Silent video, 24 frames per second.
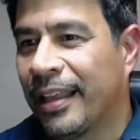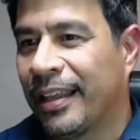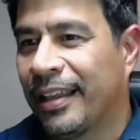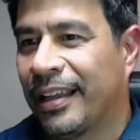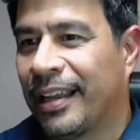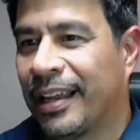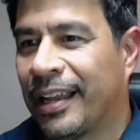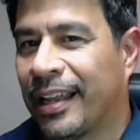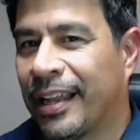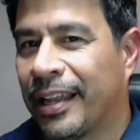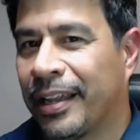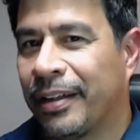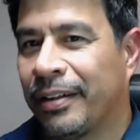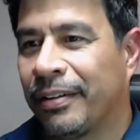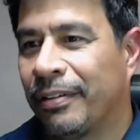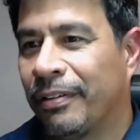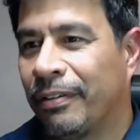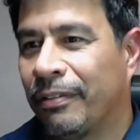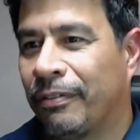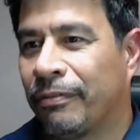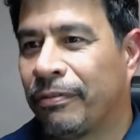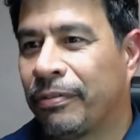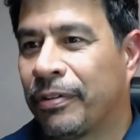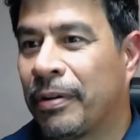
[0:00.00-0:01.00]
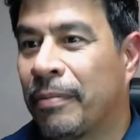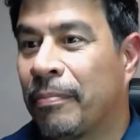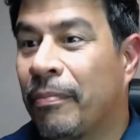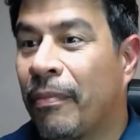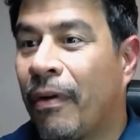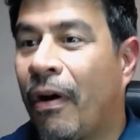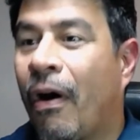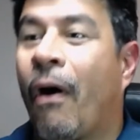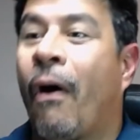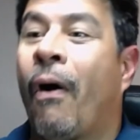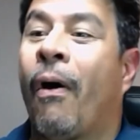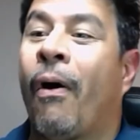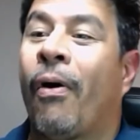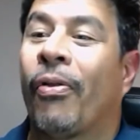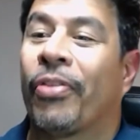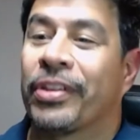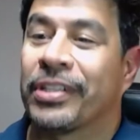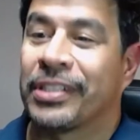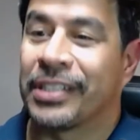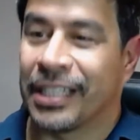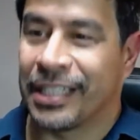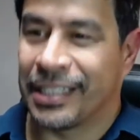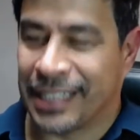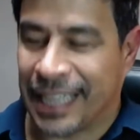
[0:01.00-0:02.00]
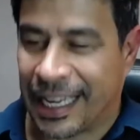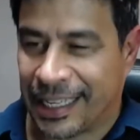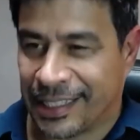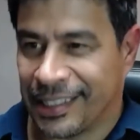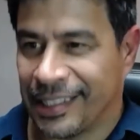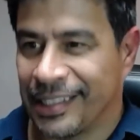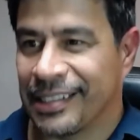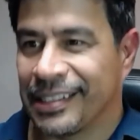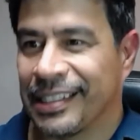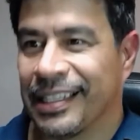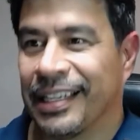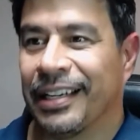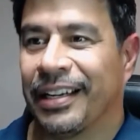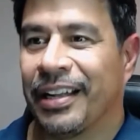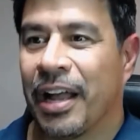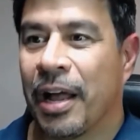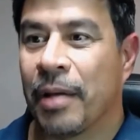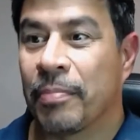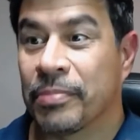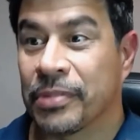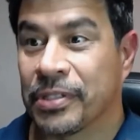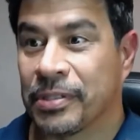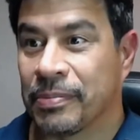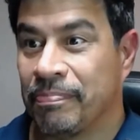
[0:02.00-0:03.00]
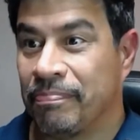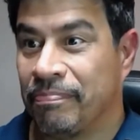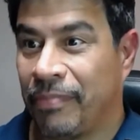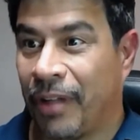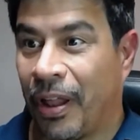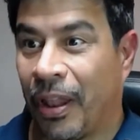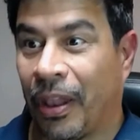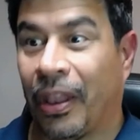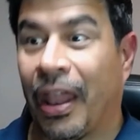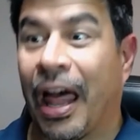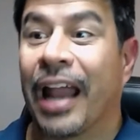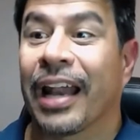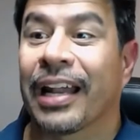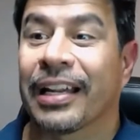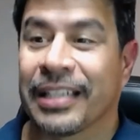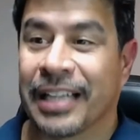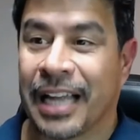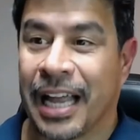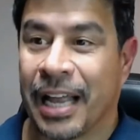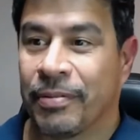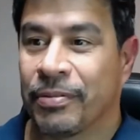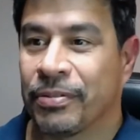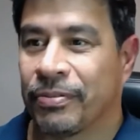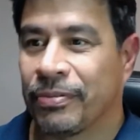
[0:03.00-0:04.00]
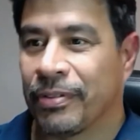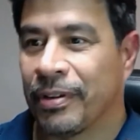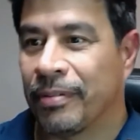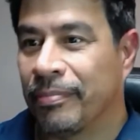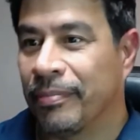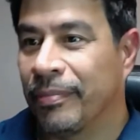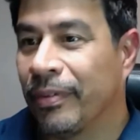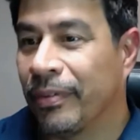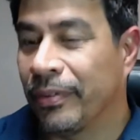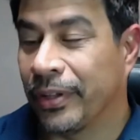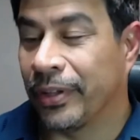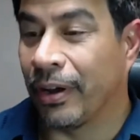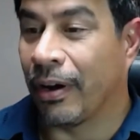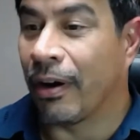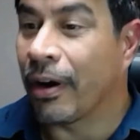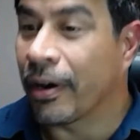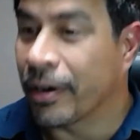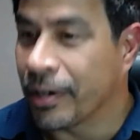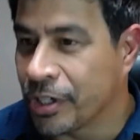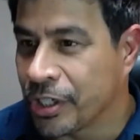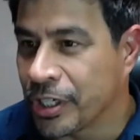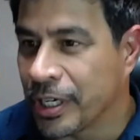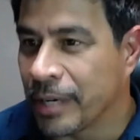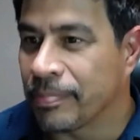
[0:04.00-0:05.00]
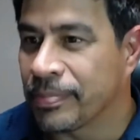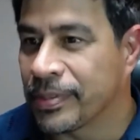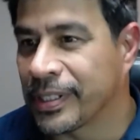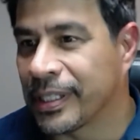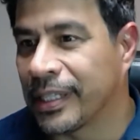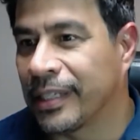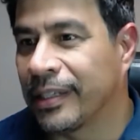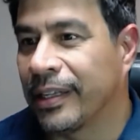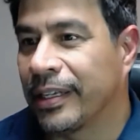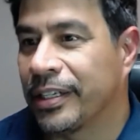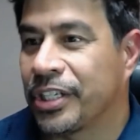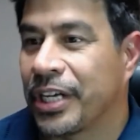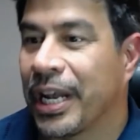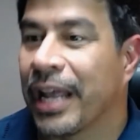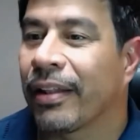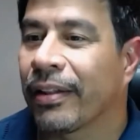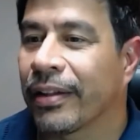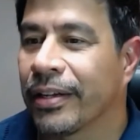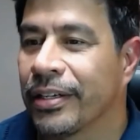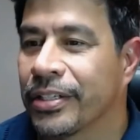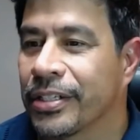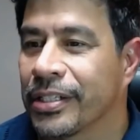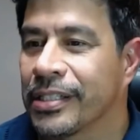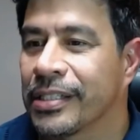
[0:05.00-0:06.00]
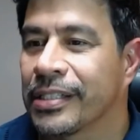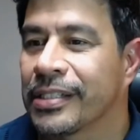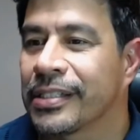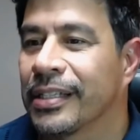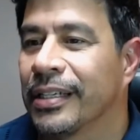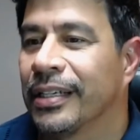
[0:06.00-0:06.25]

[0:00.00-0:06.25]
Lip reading: uh, from all the successes. It comes a lot of times from the hardships and the challenges.